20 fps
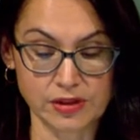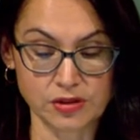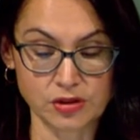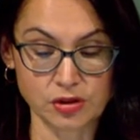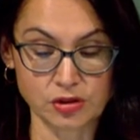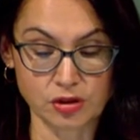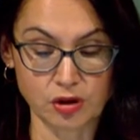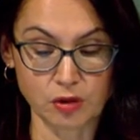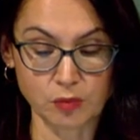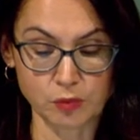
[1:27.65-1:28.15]

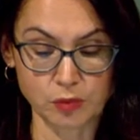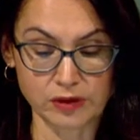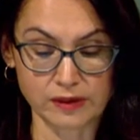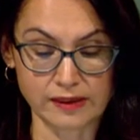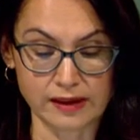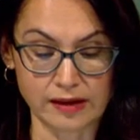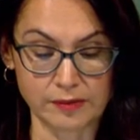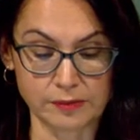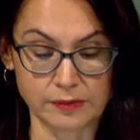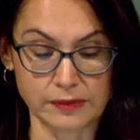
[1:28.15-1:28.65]
To cope
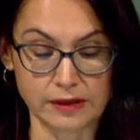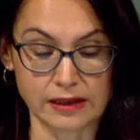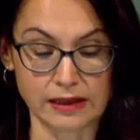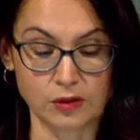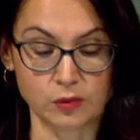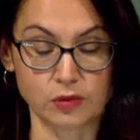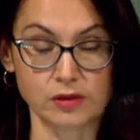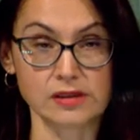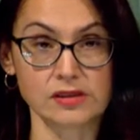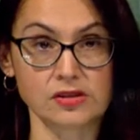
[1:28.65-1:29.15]
with them,
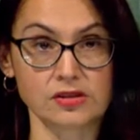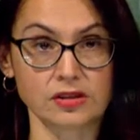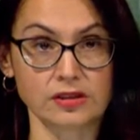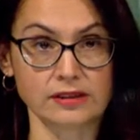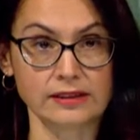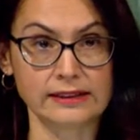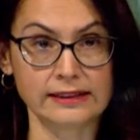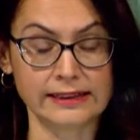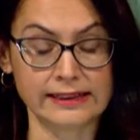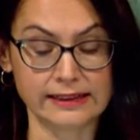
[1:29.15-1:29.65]
it will
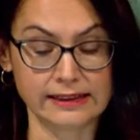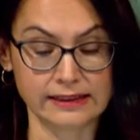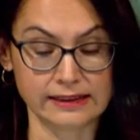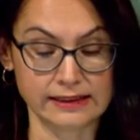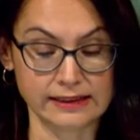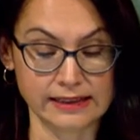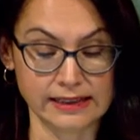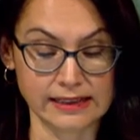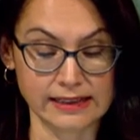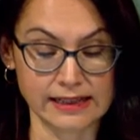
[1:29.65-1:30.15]
certainly
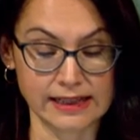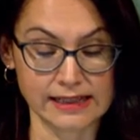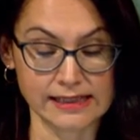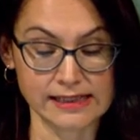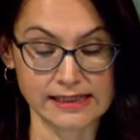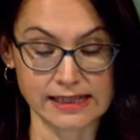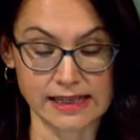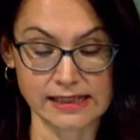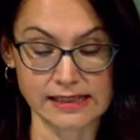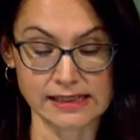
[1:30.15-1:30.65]
need
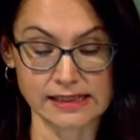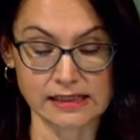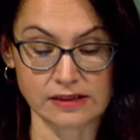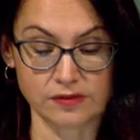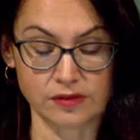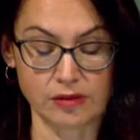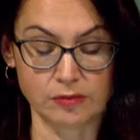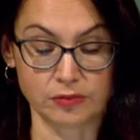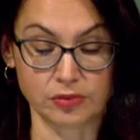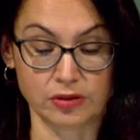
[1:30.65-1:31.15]

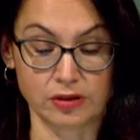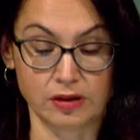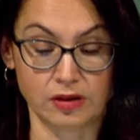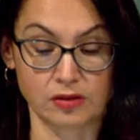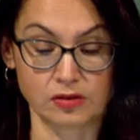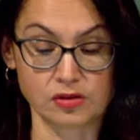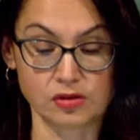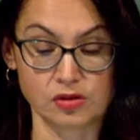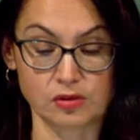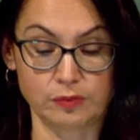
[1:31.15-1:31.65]
extensive and
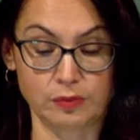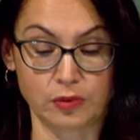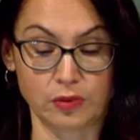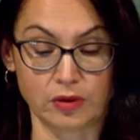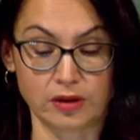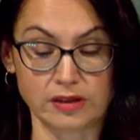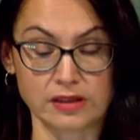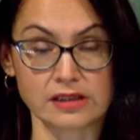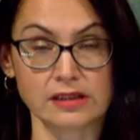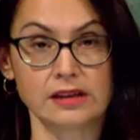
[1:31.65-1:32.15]
prolonged
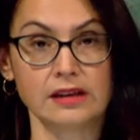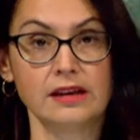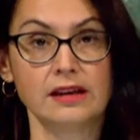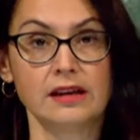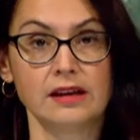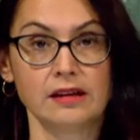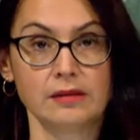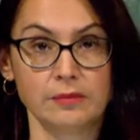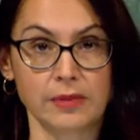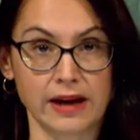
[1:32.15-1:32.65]
support
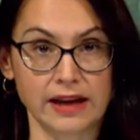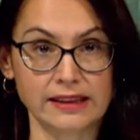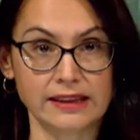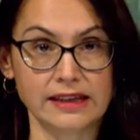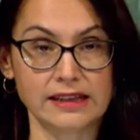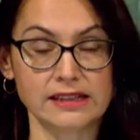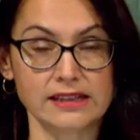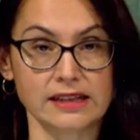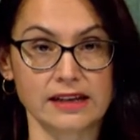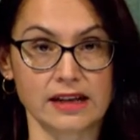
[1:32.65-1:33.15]
by
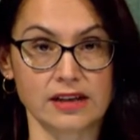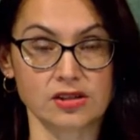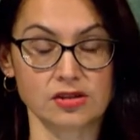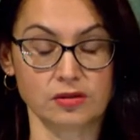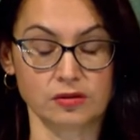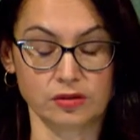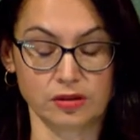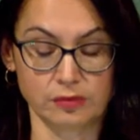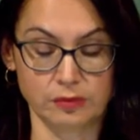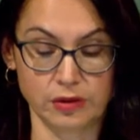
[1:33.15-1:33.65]
the
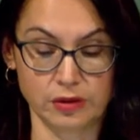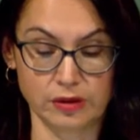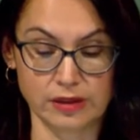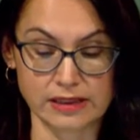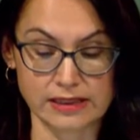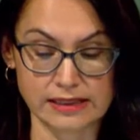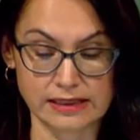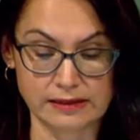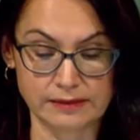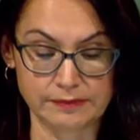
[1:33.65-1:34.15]
international
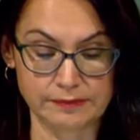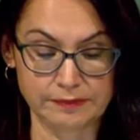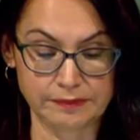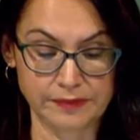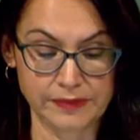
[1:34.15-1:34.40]
community.